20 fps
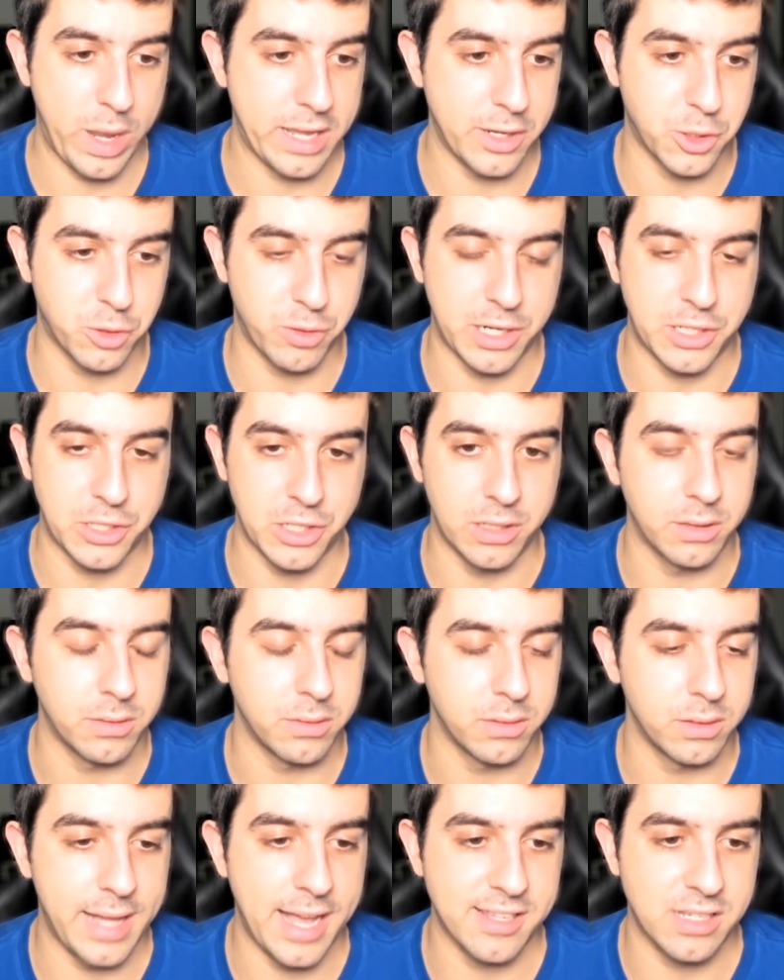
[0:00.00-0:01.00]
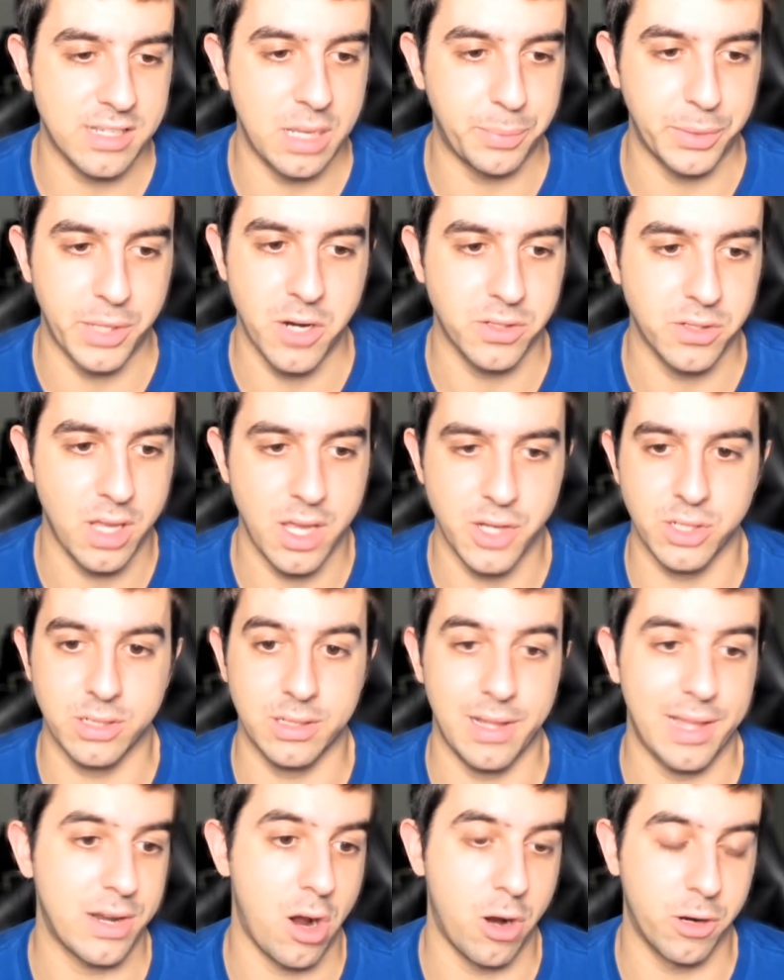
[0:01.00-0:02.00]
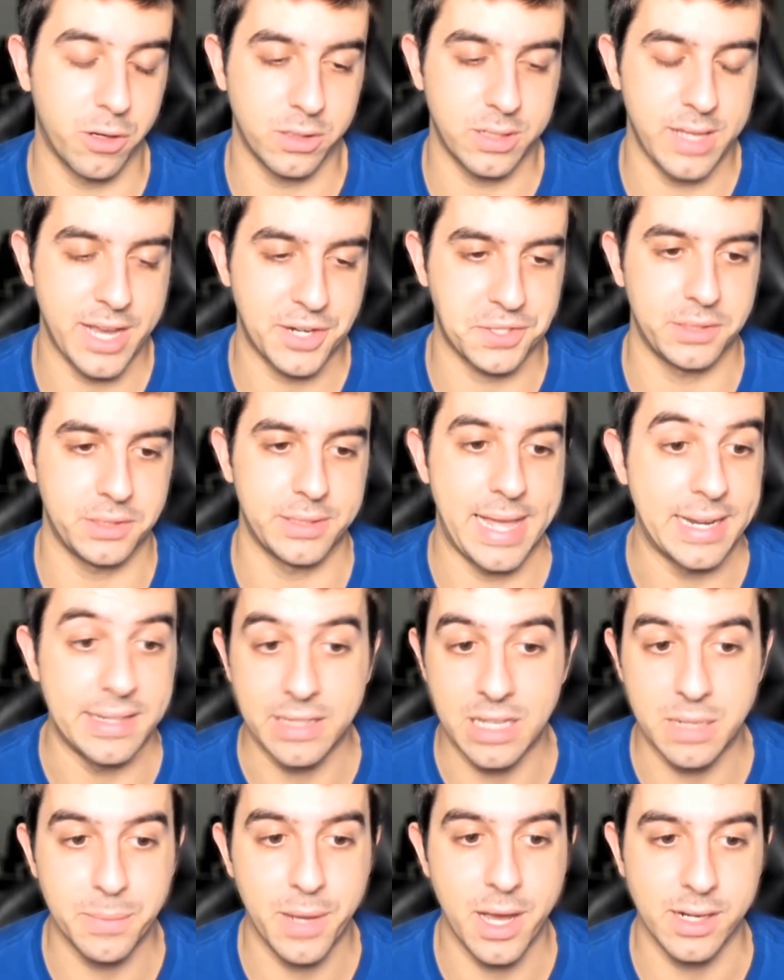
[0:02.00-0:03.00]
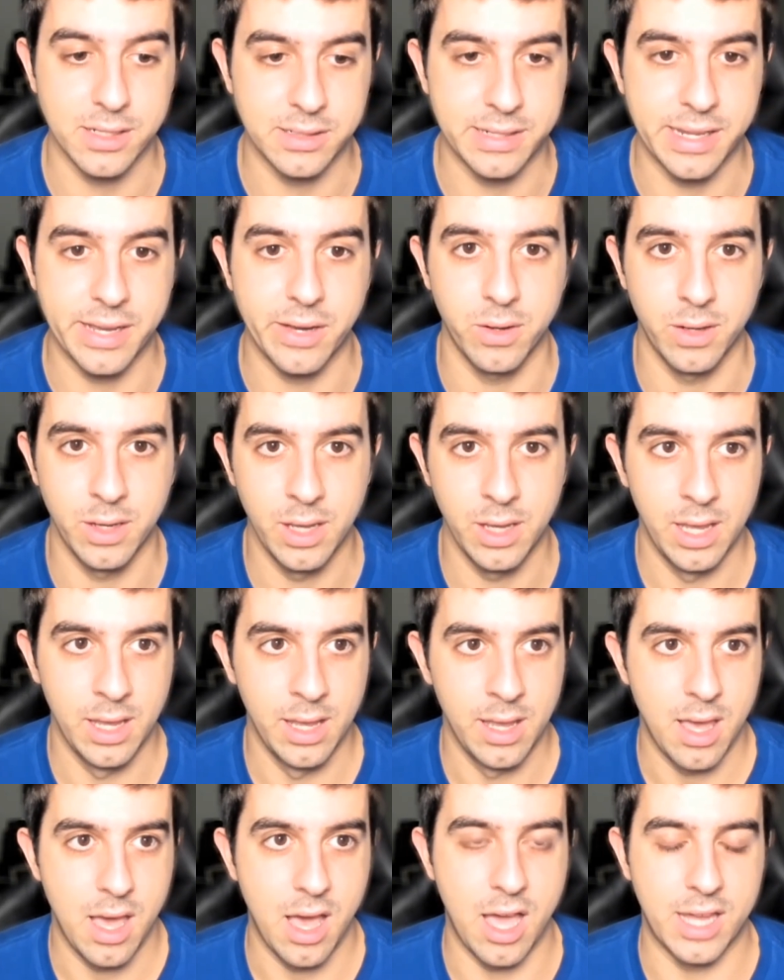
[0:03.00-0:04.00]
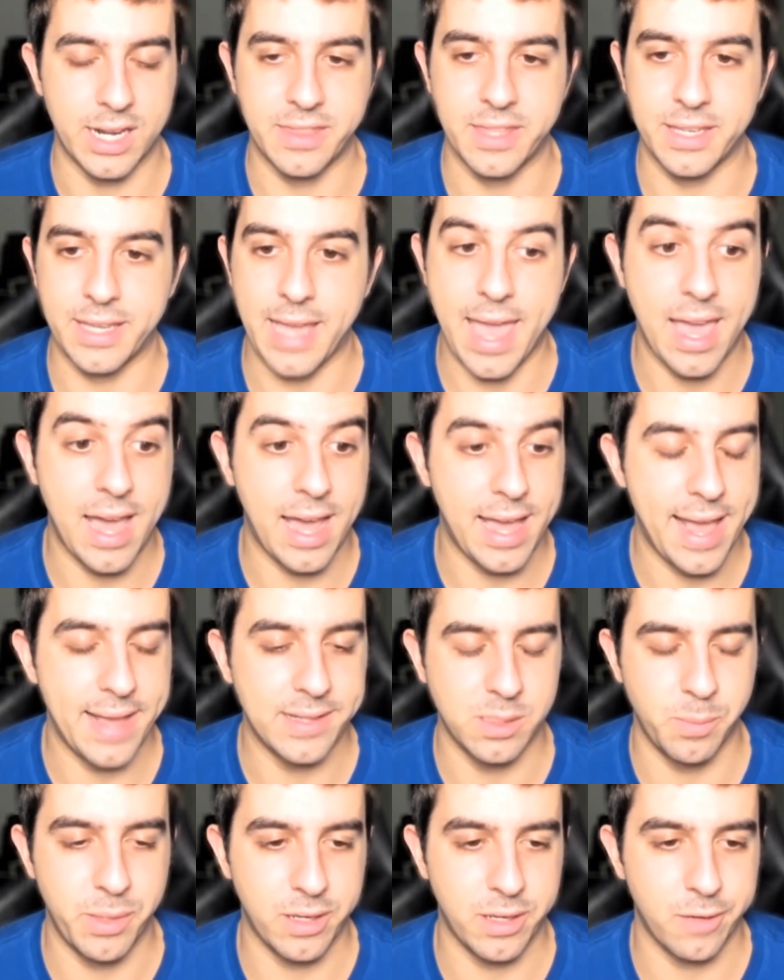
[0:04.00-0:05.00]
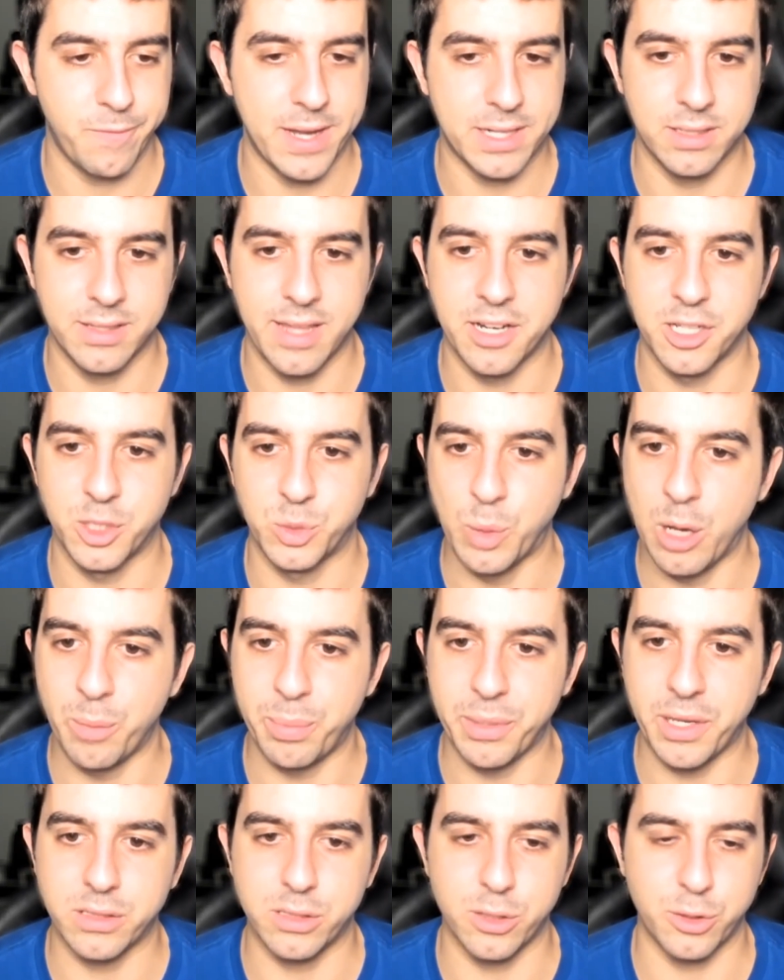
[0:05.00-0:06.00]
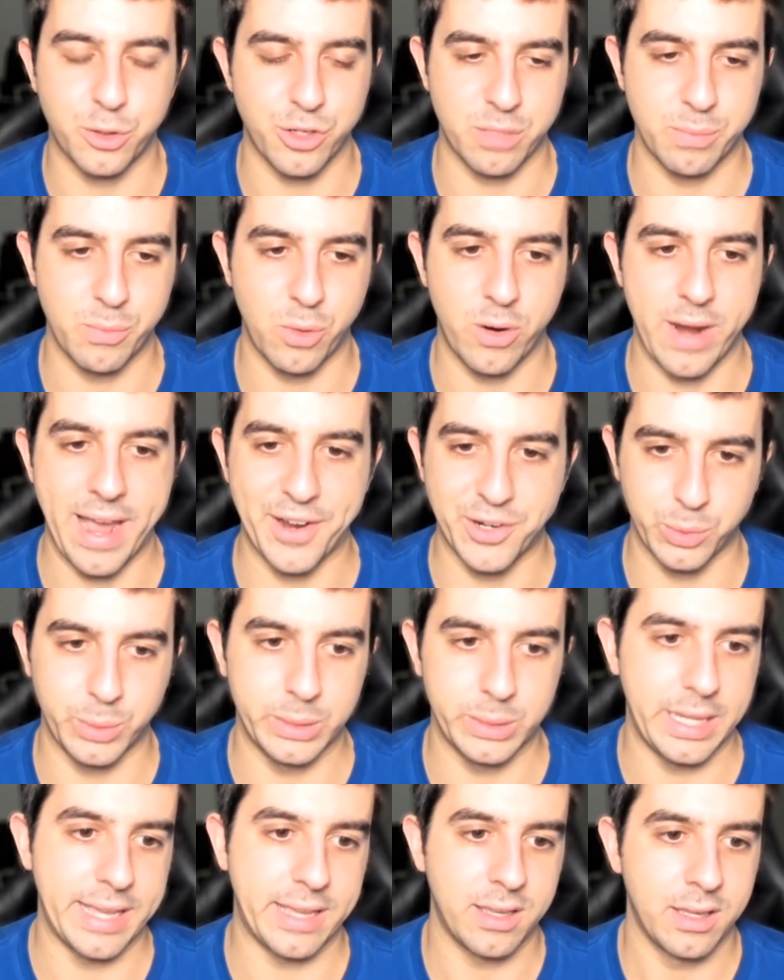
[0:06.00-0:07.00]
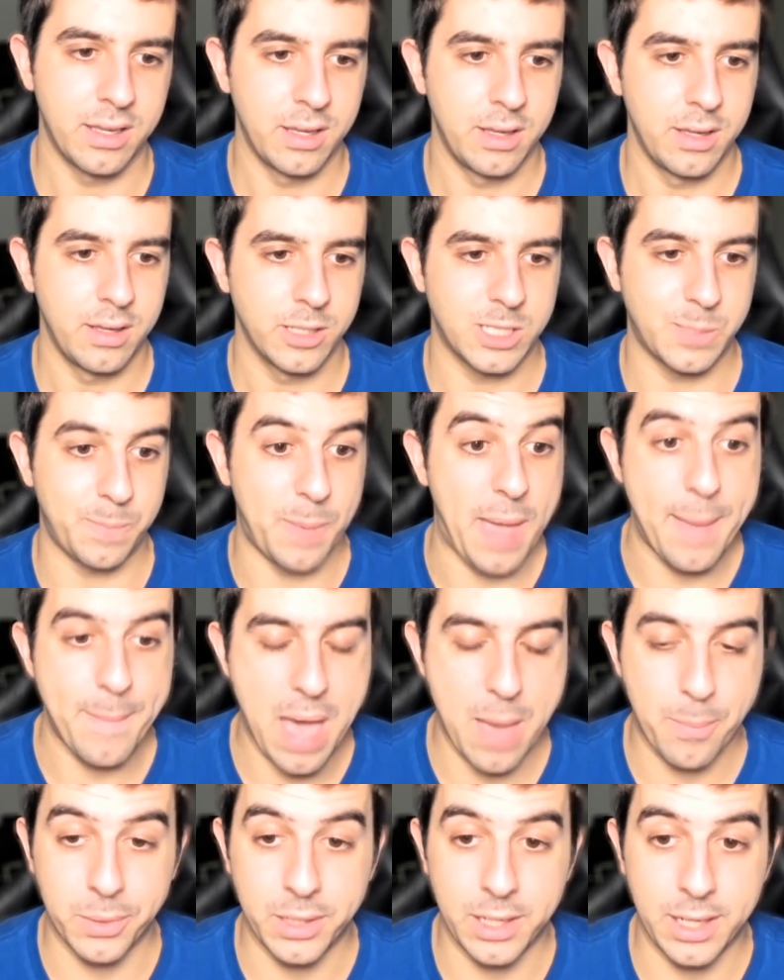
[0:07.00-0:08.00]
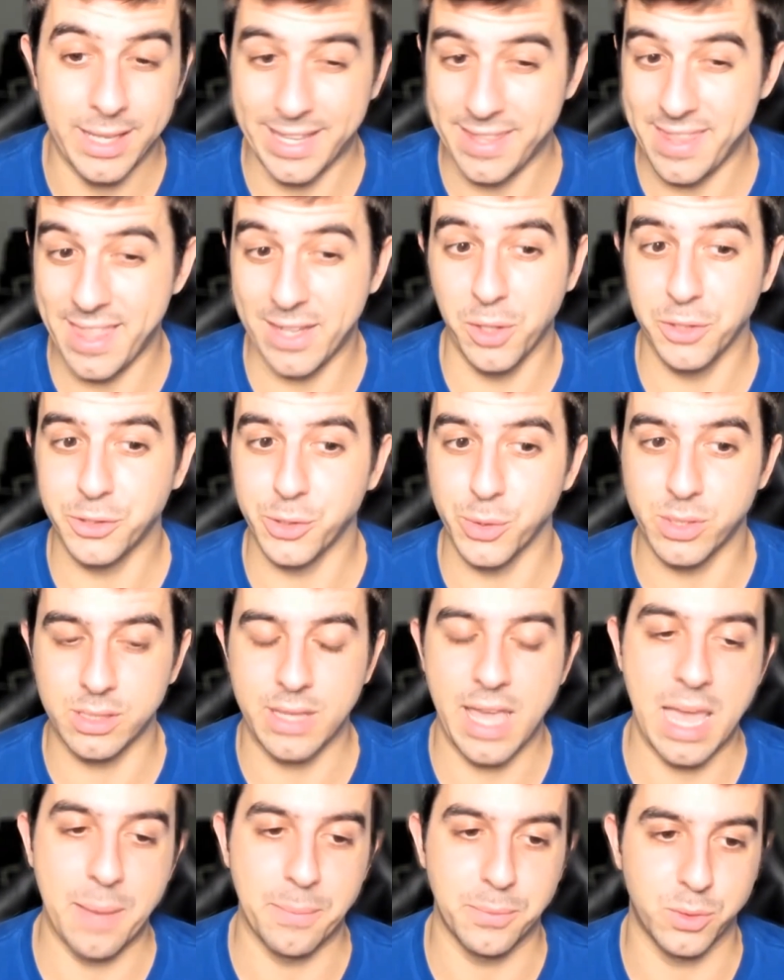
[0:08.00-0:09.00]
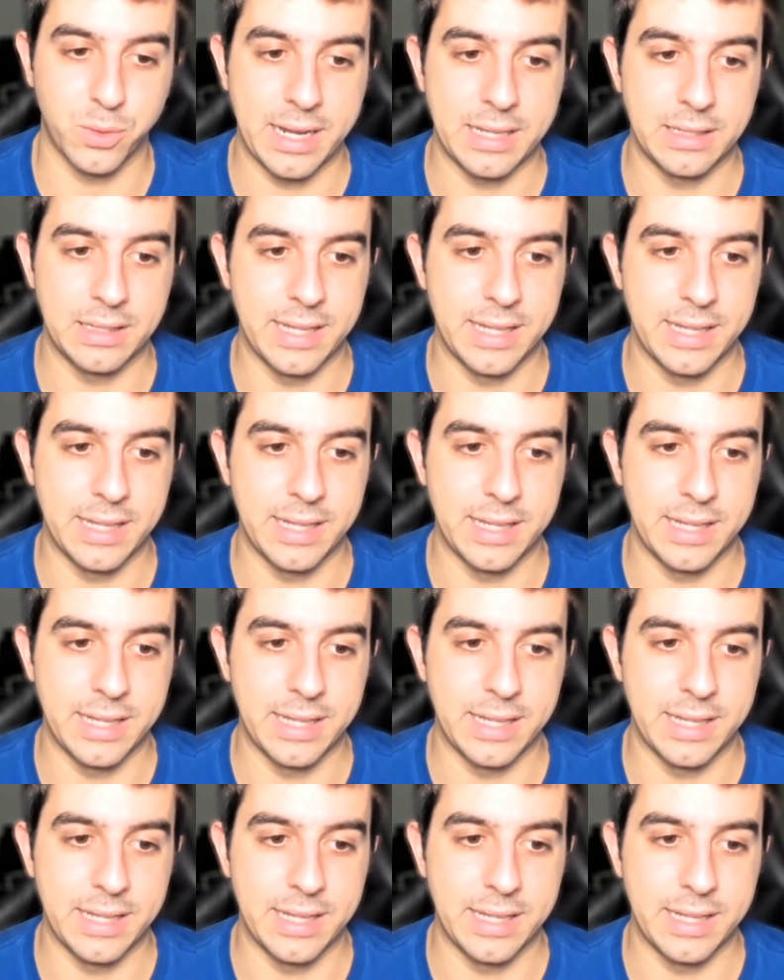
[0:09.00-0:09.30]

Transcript: stricter the last couple of years. It's just a lot harder to actually land in the inbox now, and I think AI has a big effect on that as well because there's just more actual like spam happening, and then also scams, right?